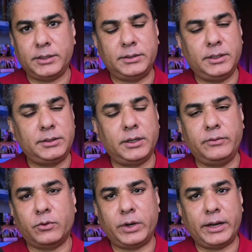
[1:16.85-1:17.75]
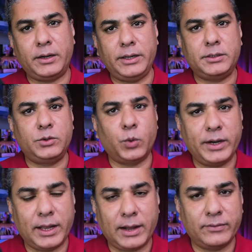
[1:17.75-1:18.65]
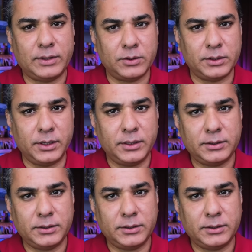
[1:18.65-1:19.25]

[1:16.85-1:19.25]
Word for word: existed for at least two and a half thousand years.